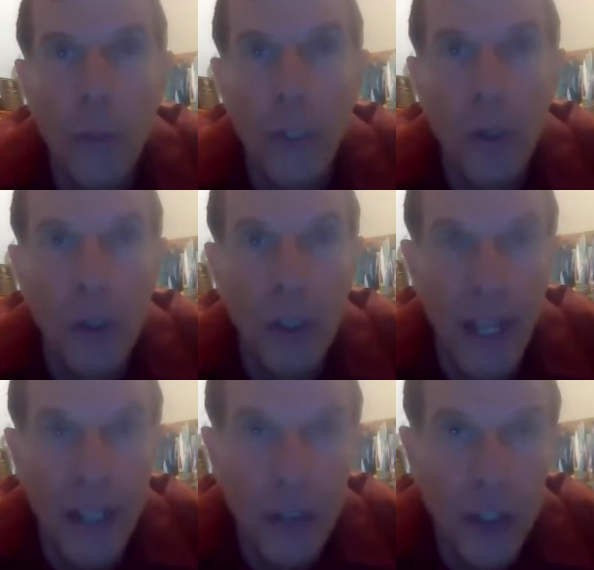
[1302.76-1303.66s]
we call
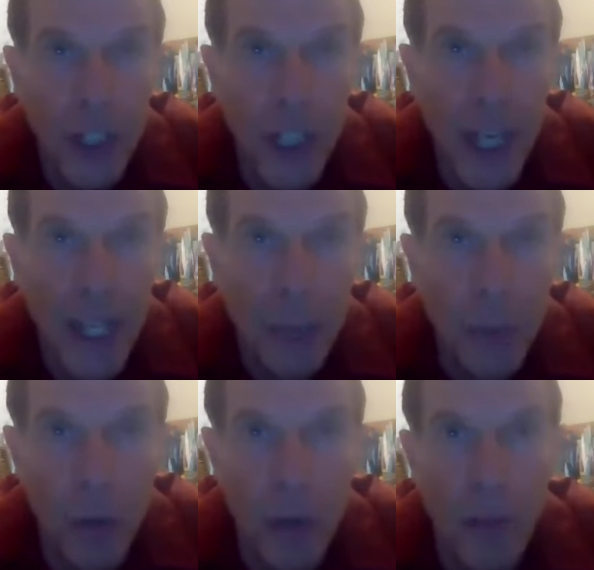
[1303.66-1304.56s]
SGA, and
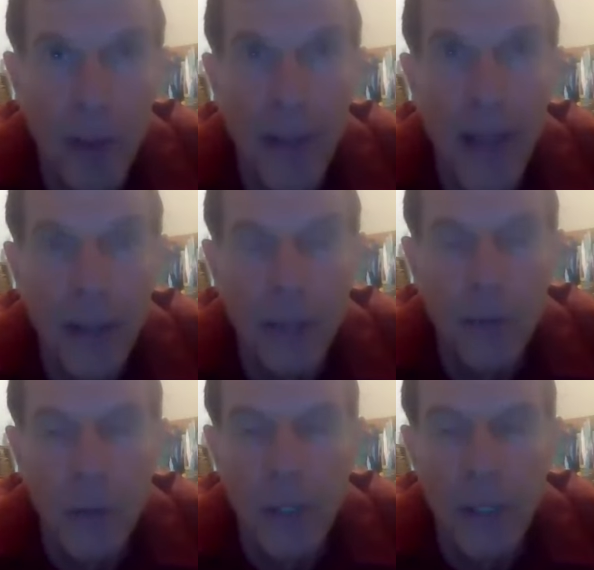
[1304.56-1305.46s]
we'll talk about that in a
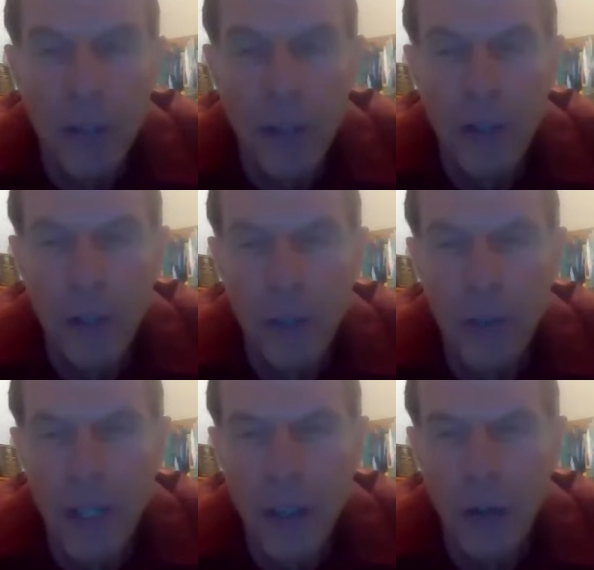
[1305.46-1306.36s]
few minutes, that's
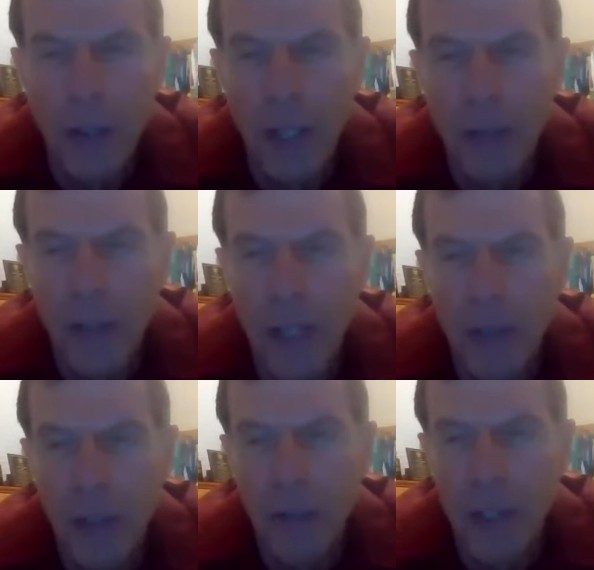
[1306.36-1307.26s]
substantial gainful
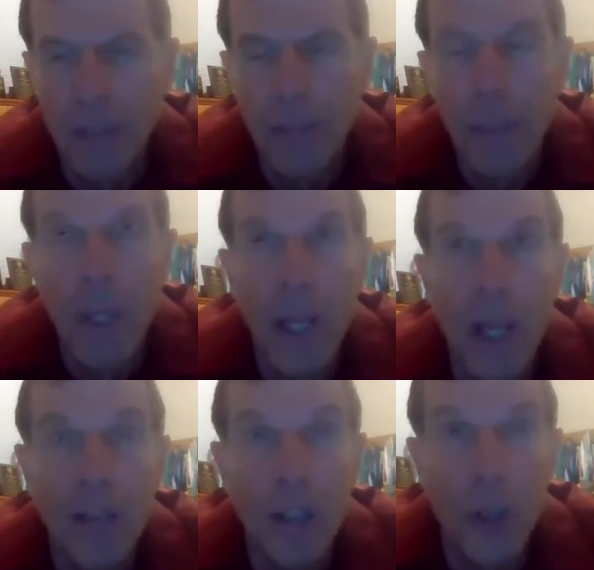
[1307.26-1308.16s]
activity.
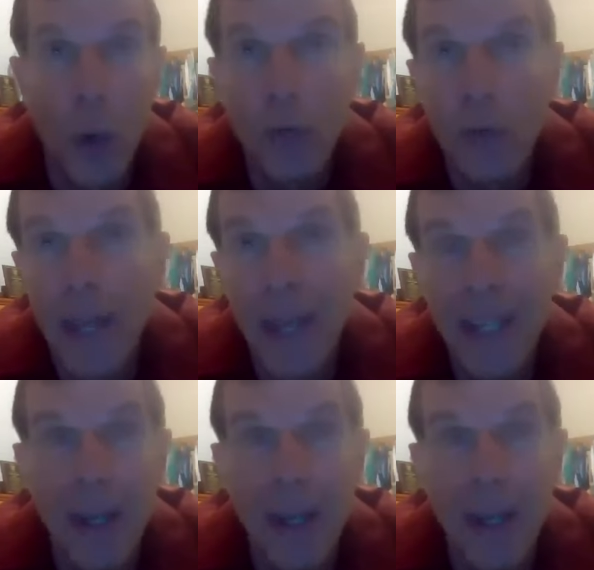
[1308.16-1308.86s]
If you're over that